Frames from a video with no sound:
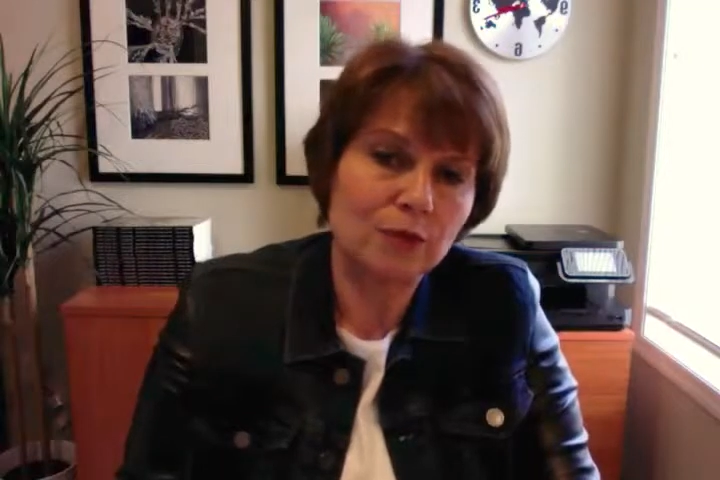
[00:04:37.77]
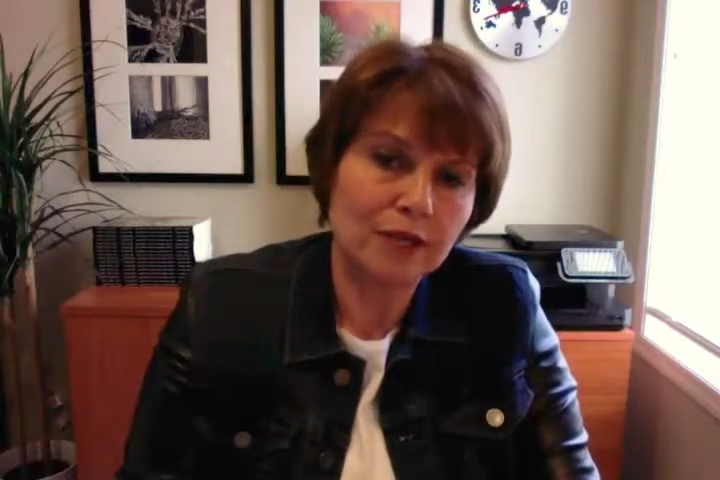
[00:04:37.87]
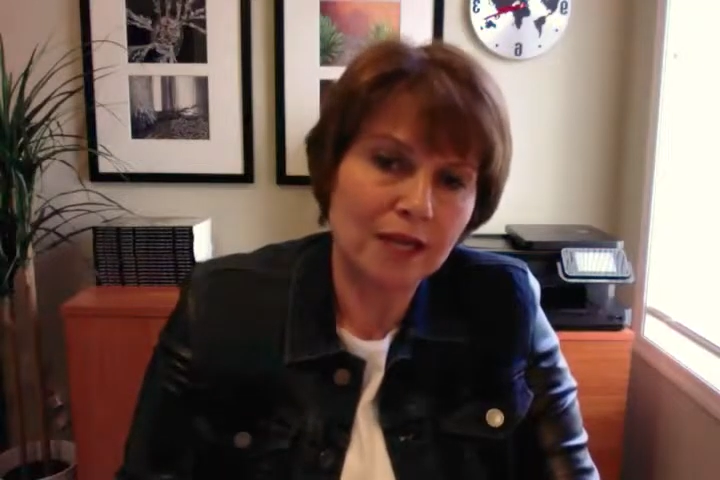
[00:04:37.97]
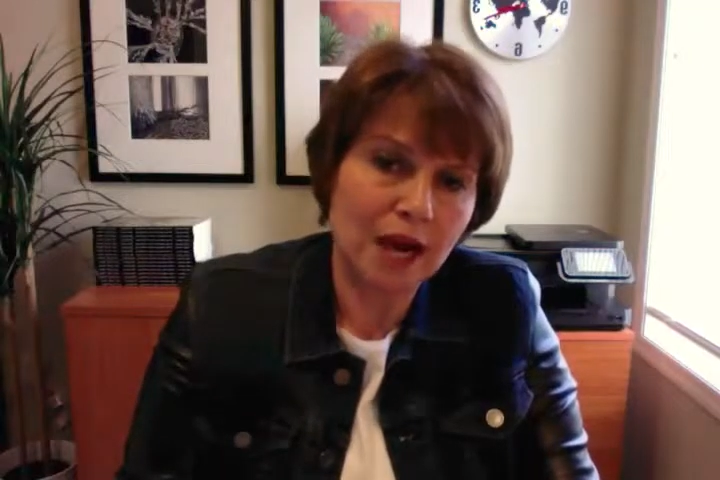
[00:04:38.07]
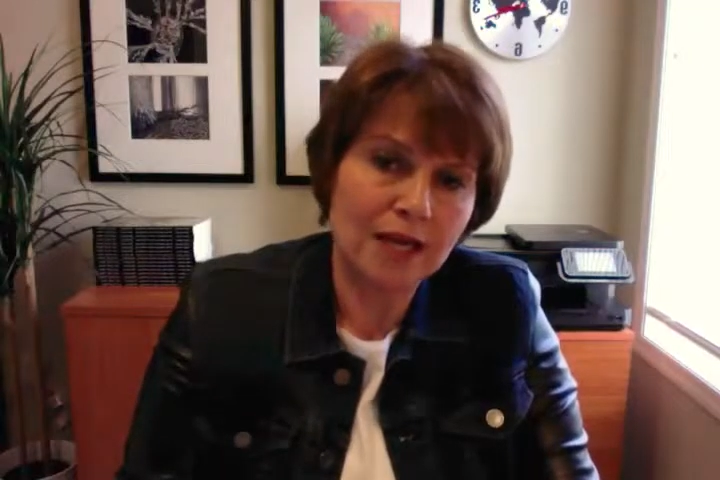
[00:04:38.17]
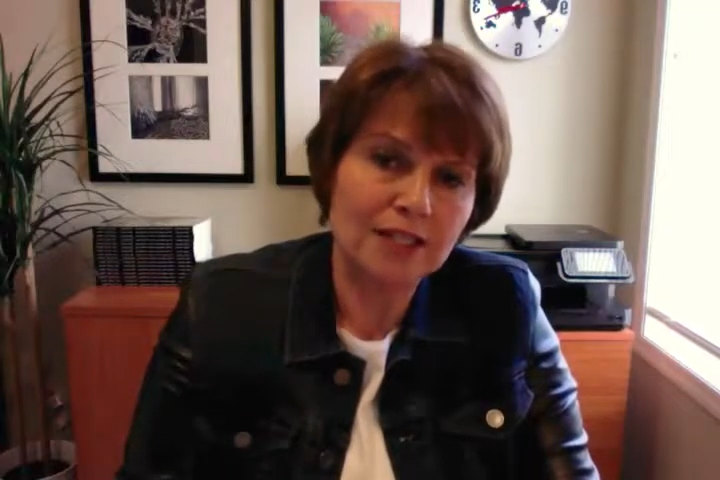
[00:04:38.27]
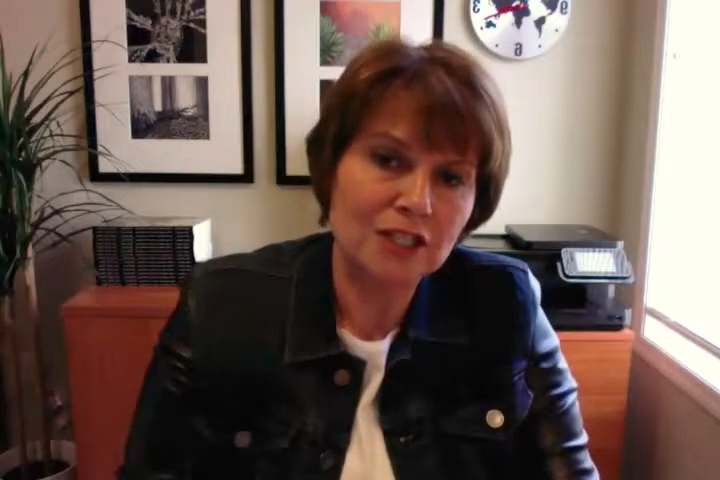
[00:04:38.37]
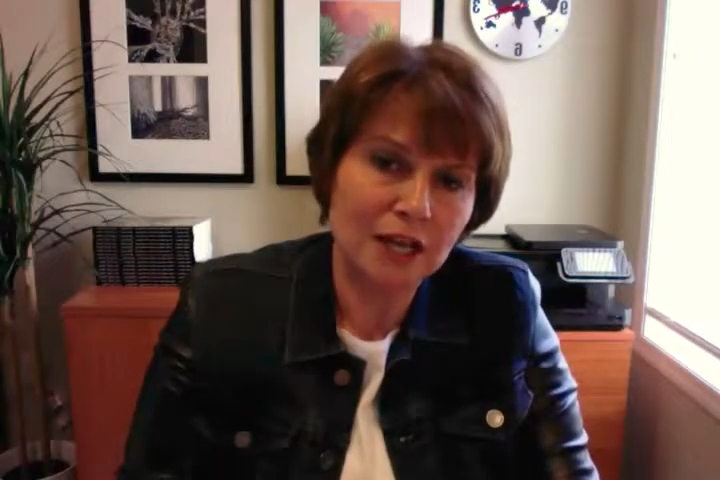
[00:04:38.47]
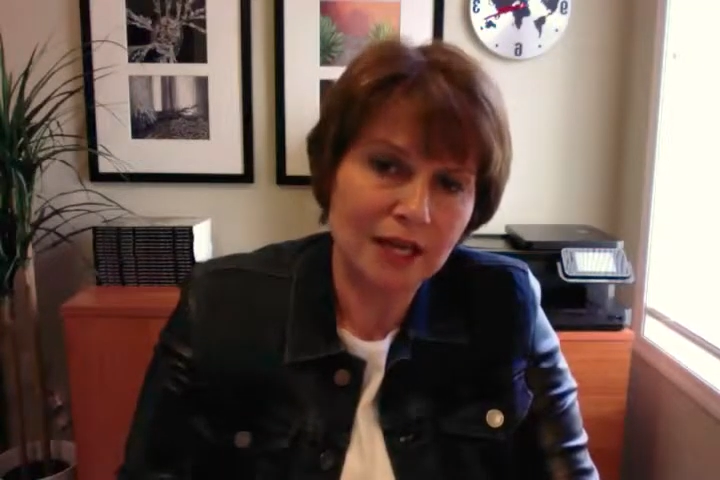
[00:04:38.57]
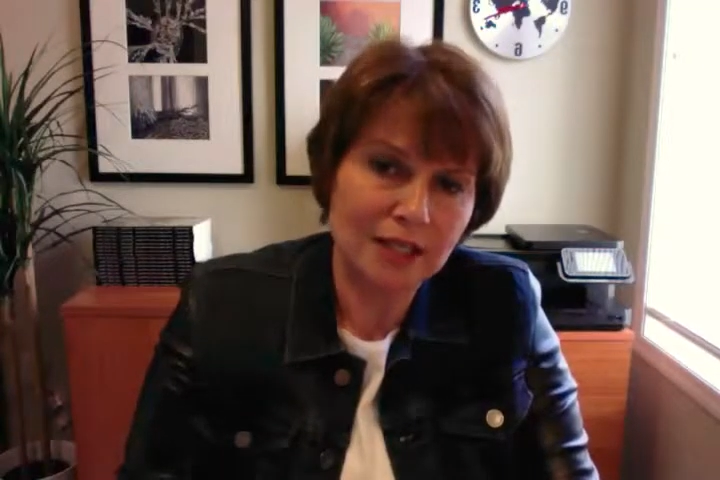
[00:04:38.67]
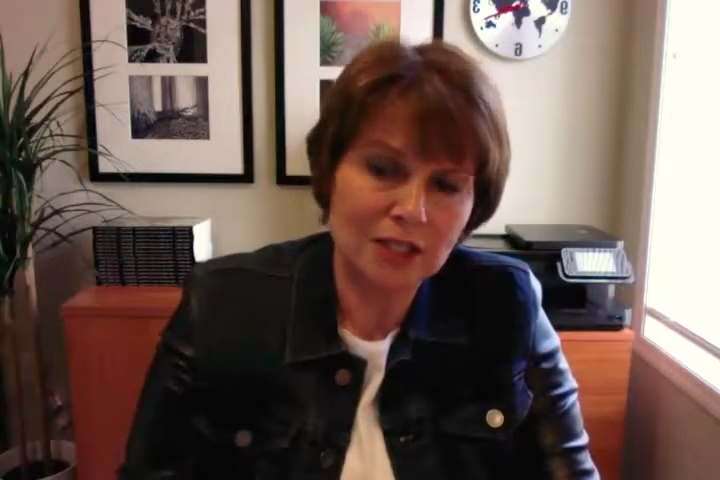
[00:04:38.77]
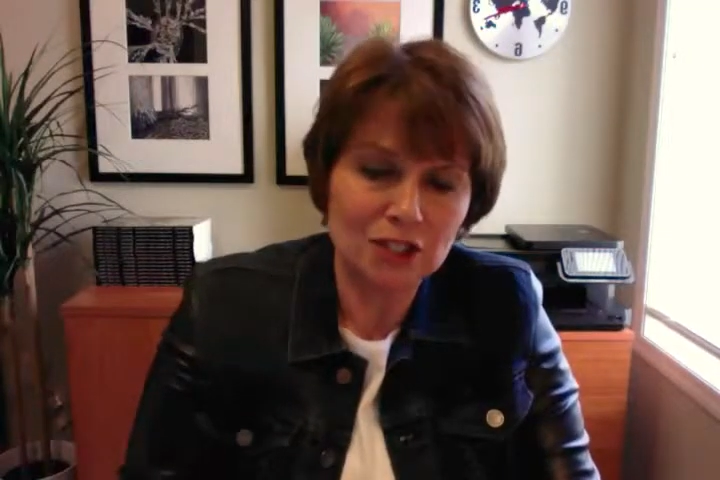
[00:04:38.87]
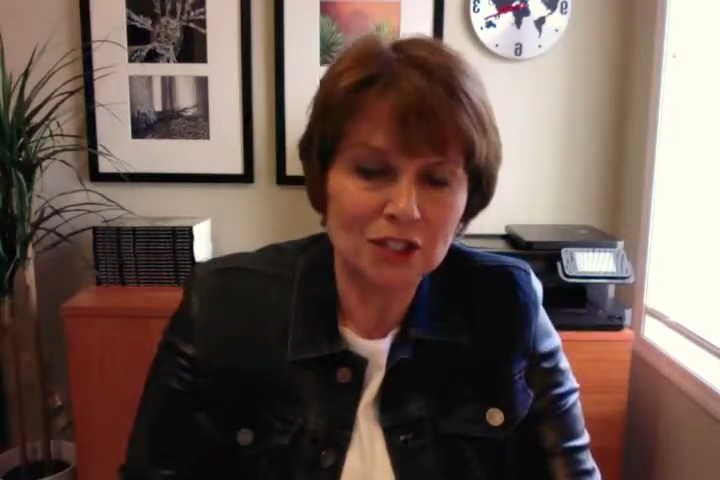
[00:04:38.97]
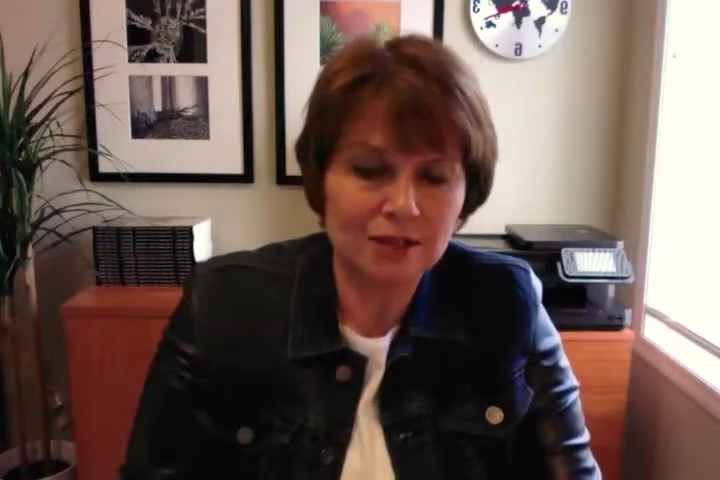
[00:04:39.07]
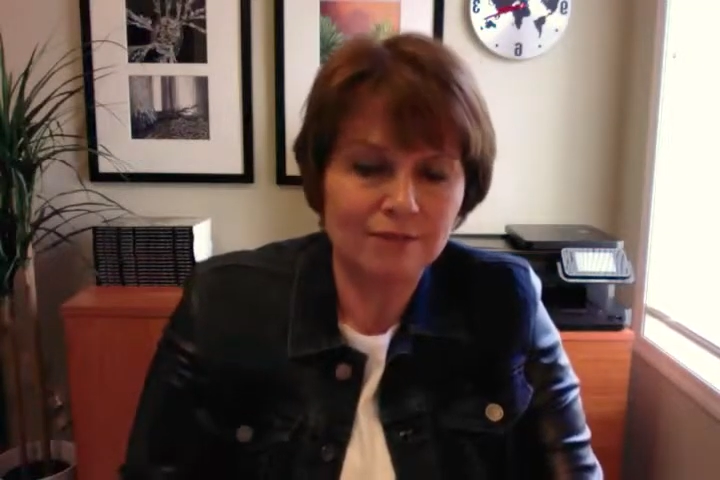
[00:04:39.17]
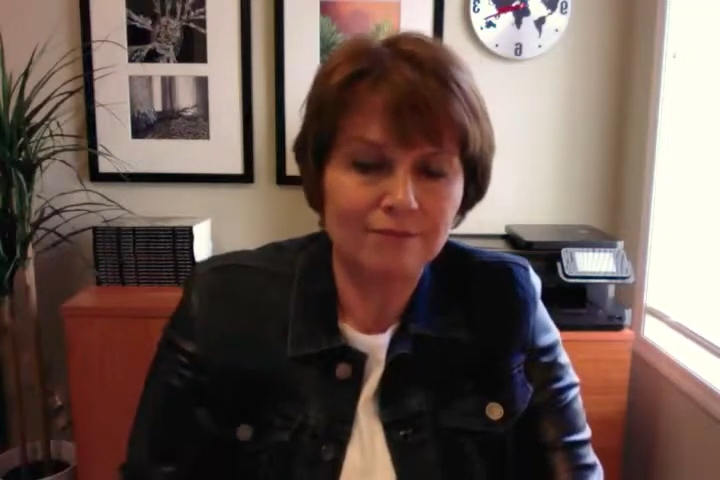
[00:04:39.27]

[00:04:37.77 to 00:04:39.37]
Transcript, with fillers: with God changed